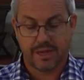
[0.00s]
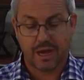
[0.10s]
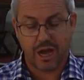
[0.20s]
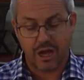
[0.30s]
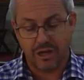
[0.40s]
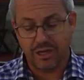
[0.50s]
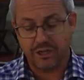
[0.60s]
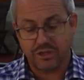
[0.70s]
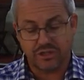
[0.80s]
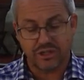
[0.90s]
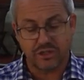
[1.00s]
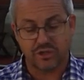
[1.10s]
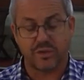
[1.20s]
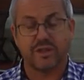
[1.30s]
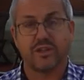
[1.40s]
are only used
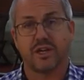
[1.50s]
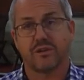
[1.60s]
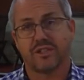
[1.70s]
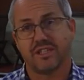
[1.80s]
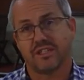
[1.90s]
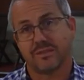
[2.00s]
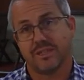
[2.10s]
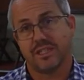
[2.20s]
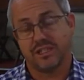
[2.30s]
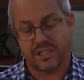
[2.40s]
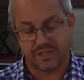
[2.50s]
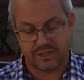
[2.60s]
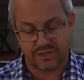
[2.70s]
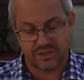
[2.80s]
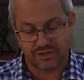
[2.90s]
elsewhere in the Old Testament in
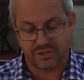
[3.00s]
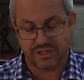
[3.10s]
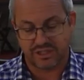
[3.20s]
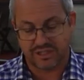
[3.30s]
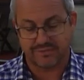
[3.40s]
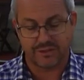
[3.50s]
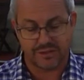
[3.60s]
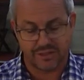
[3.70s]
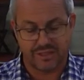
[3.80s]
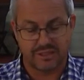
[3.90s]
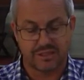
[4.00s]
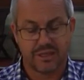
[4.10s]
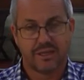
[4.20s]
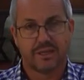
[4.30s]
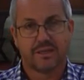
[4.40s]
Genesis 3, 17.
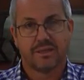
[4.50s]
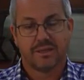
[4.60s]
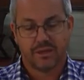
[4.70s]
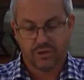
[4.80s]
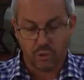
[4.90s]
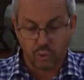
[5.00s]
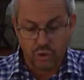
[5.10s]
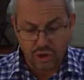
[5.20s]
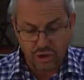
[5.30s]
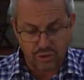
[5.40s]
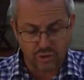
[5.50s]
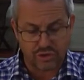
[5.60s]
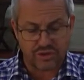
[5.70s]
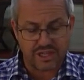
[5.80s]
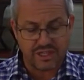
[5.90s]
The word
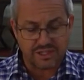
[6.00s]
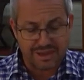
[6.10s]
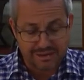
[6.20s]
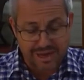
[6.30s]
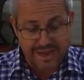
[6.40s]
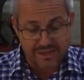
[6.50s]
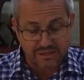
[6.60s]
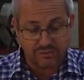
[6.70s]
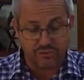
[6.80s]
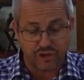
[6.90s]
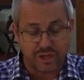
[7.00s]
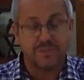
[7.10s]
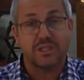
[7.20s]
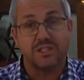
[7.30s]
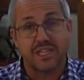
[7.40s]
order, the exact nouns and
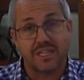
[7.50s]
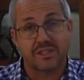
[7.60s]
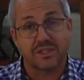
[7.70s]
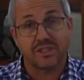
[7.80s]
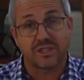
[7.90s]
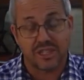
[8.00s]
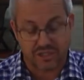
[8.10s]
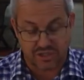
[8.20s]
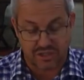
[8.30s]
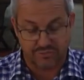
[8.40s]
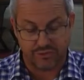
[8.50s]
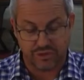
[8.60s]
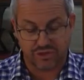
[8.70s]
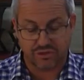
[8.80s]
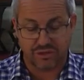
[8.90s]
verbs in Genesis 16,
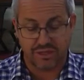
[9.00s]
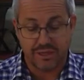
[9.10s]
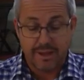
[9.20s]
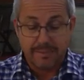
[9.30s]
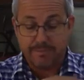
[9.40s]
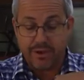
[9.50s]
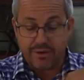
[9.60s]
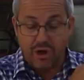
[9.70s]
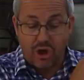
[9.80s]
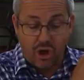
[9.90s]
verse 3 mirror